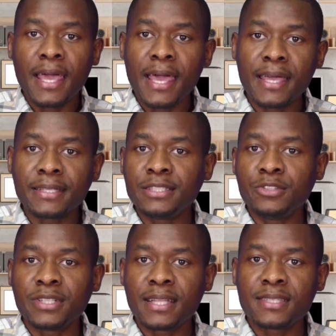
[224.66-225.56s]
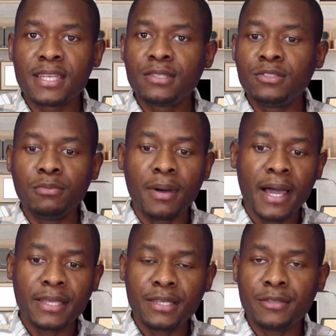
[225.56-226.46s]
and that's it. You
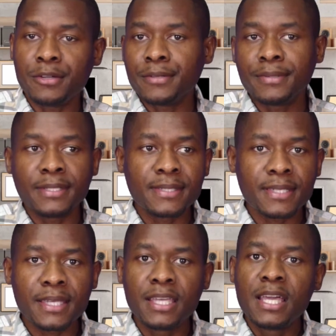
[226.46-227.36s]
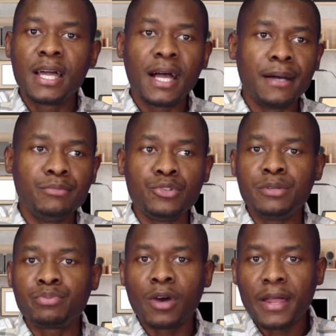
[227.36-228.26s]
buy either, let's say, a
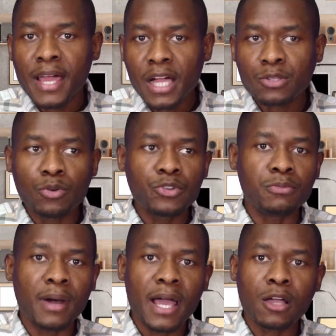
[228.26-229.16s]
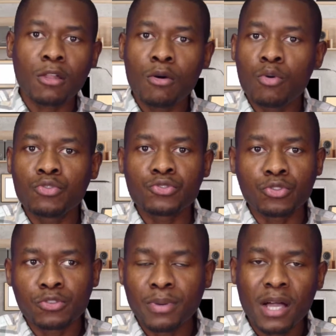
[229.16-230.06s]
beauty product, or you buy clothes,
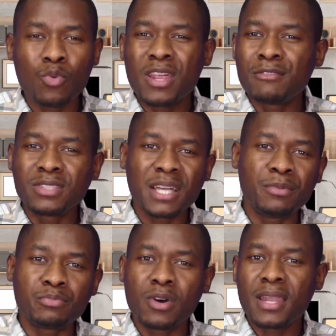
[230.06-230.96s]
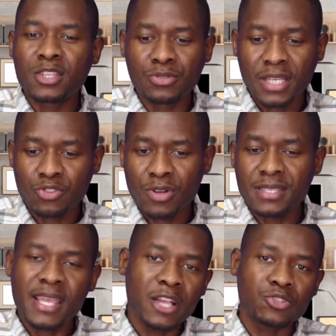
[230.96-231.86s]
or you buy whatever type of product. So that's
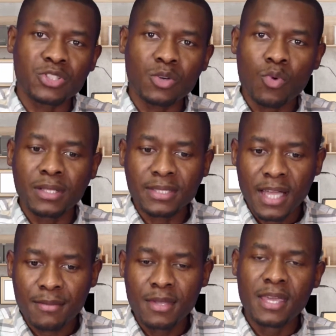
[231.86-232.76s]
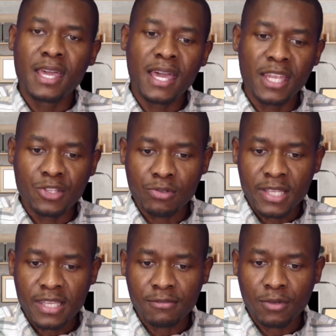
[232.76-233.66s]
transaction. It's a one time, and then you
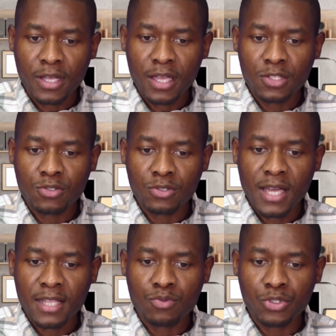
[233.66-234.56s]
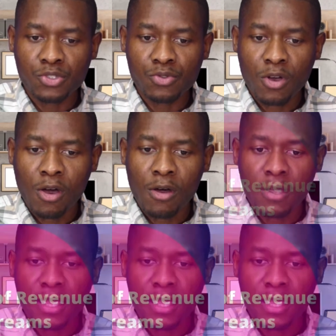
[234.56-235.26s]
leave. Okay, so that's what you call